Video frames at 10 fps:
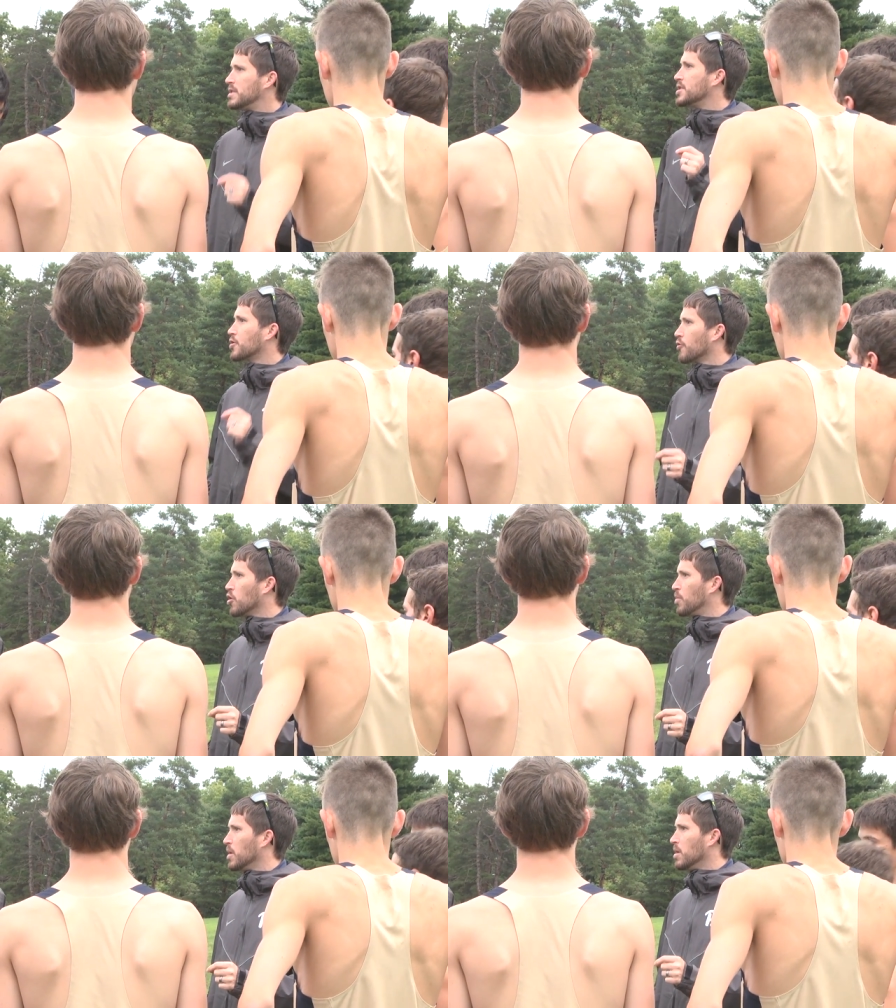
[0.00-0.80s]
and
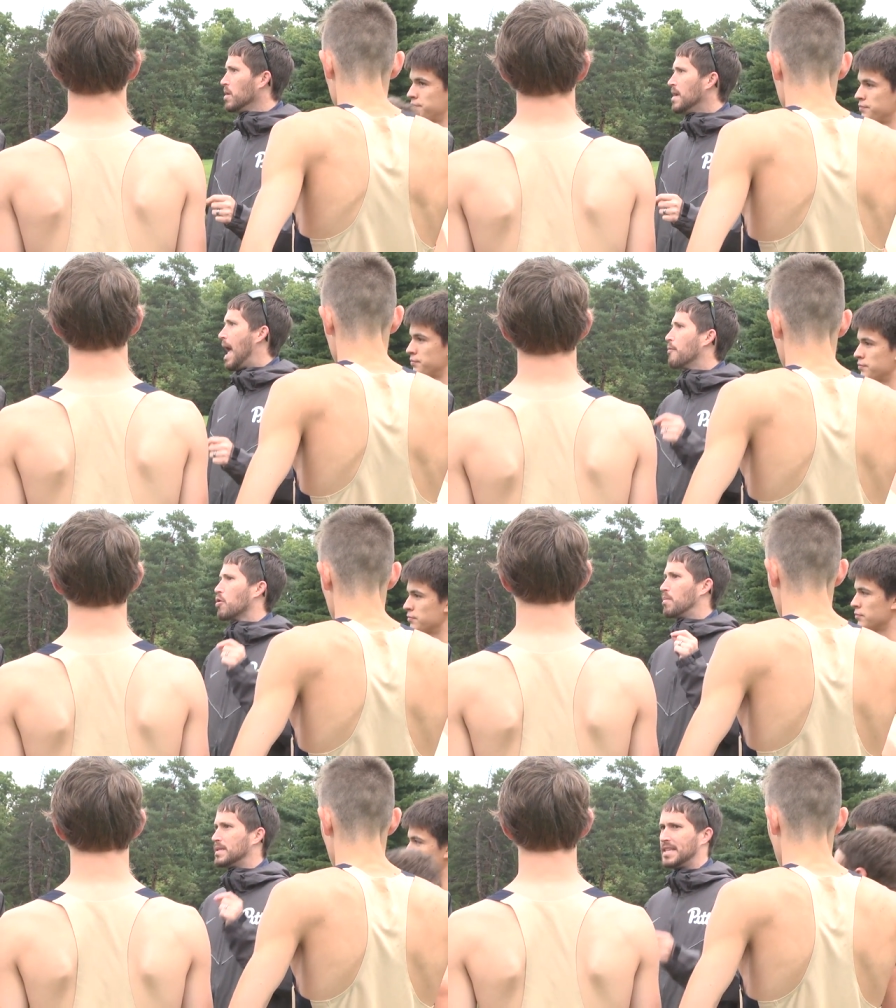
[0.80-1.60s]
you know, obviously, no
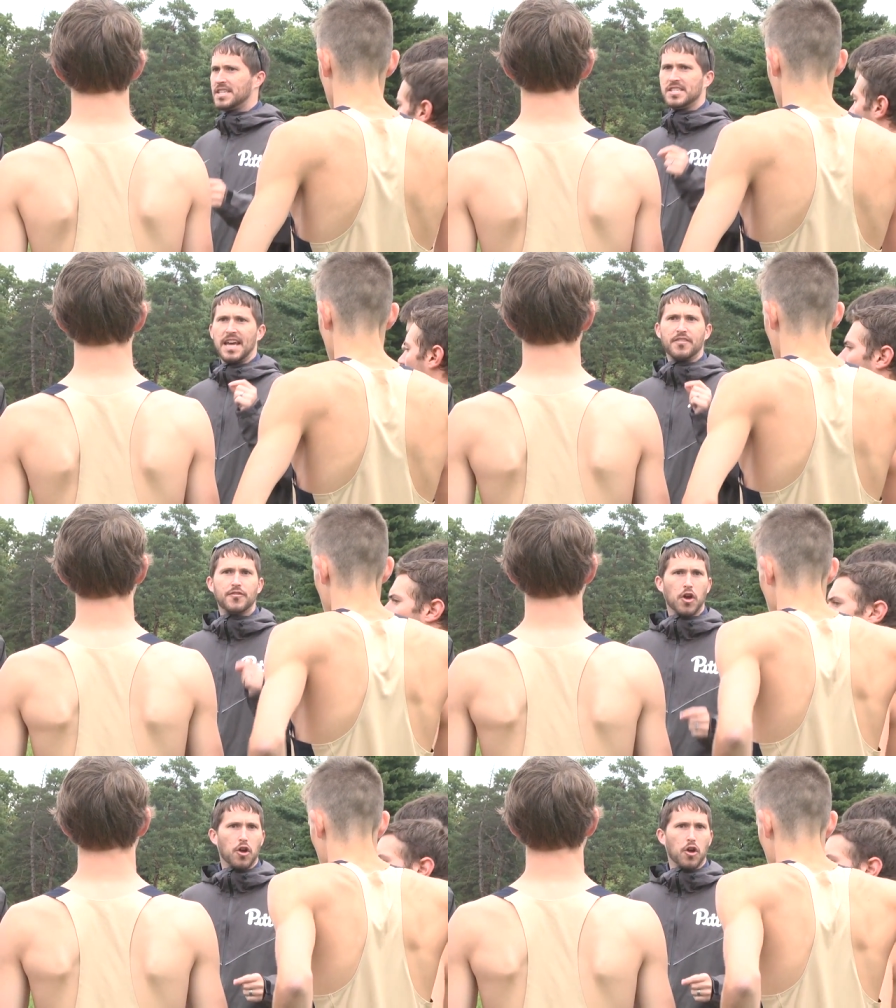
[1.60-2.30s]
matter who we run